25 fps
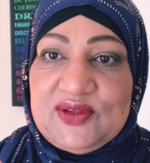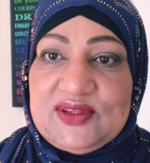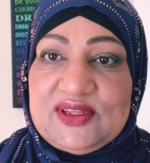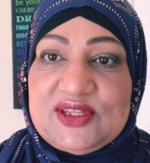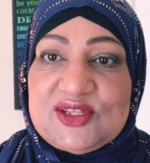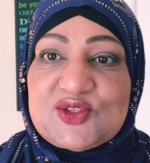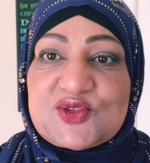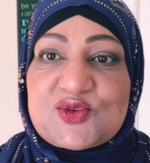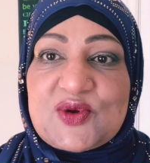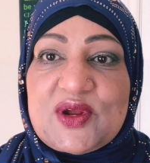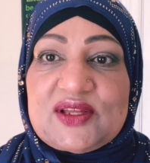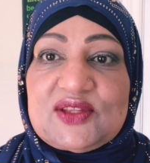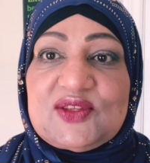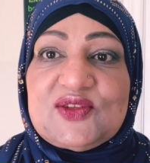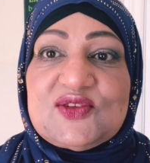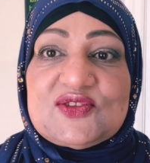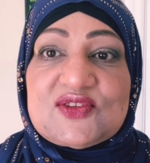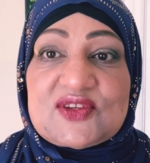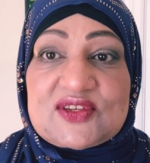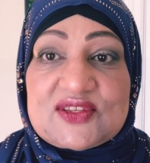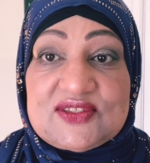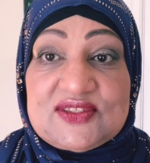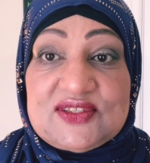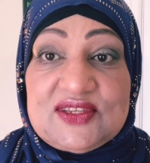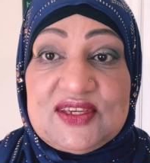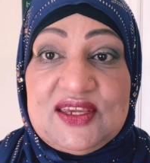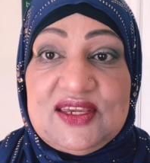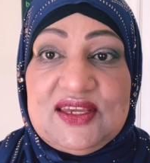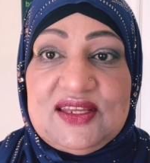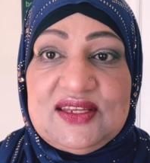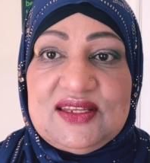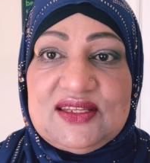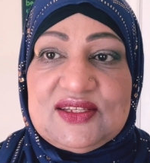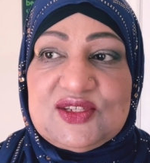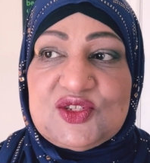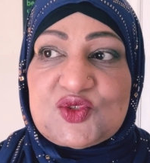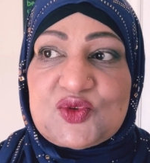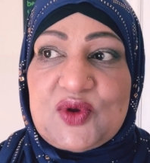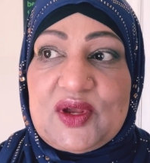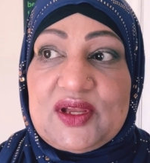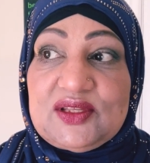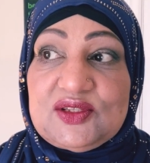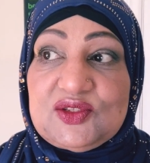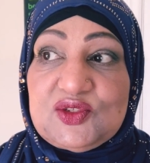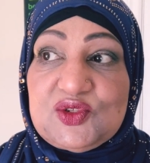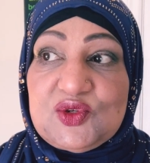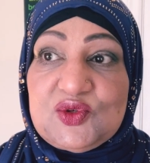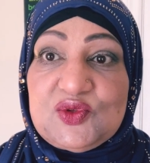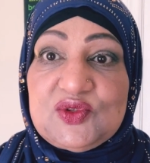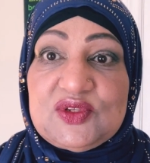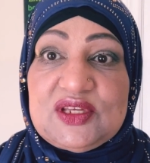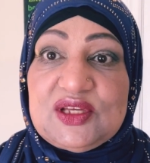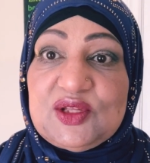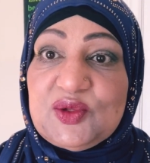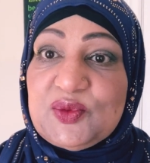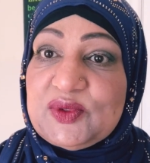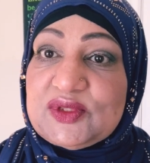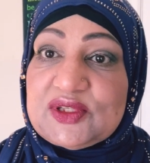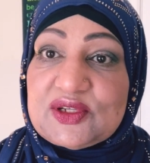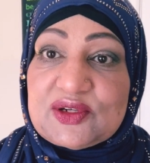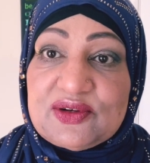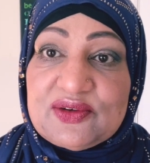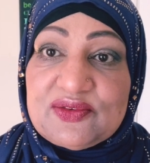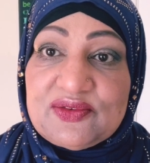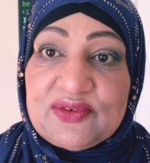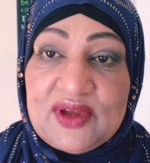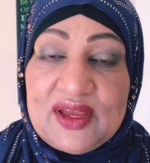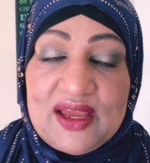the strength to succeed, the strength to deal with our,